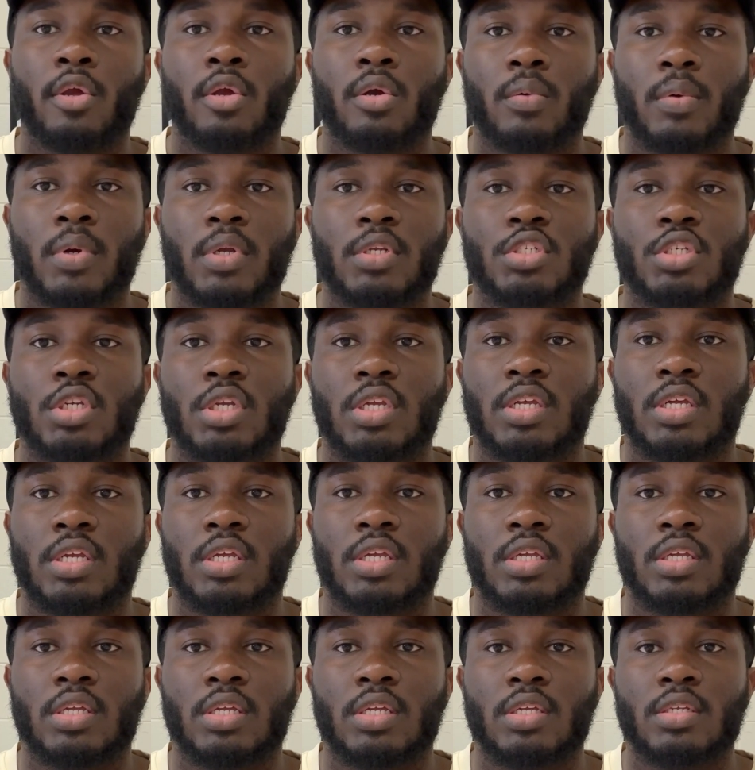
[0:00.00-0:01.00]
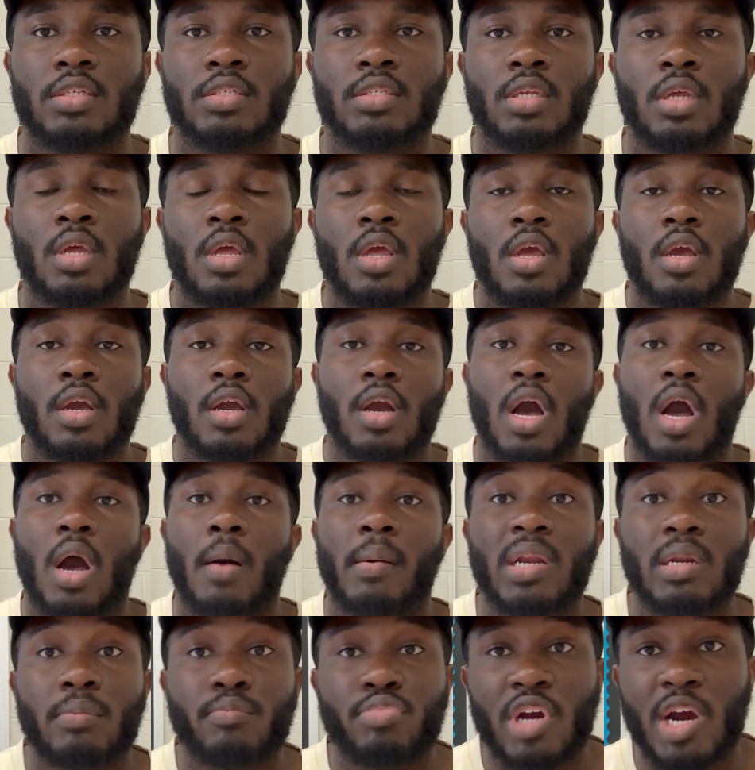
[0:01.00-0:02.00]
which is
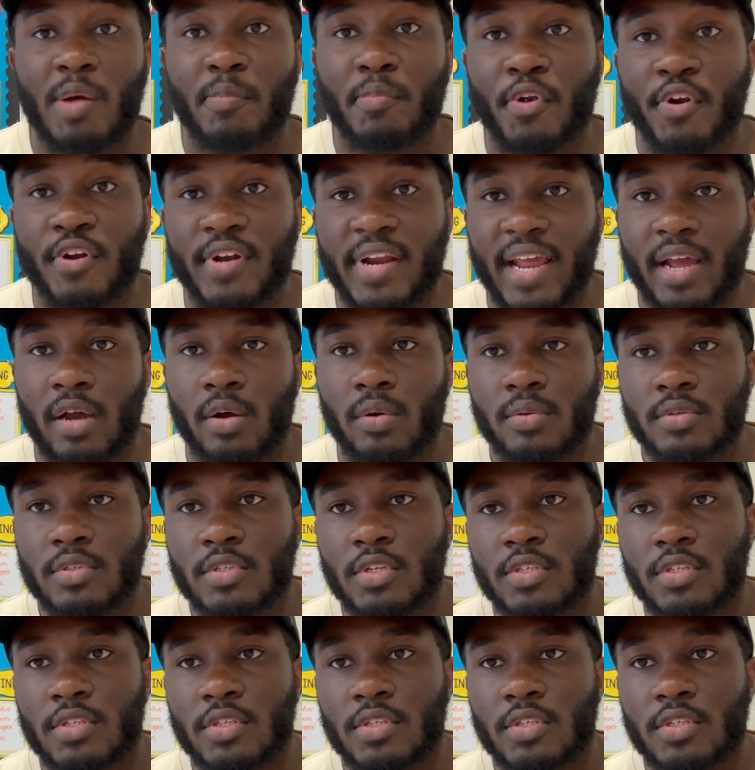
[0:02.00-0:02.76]
common and proper nouns.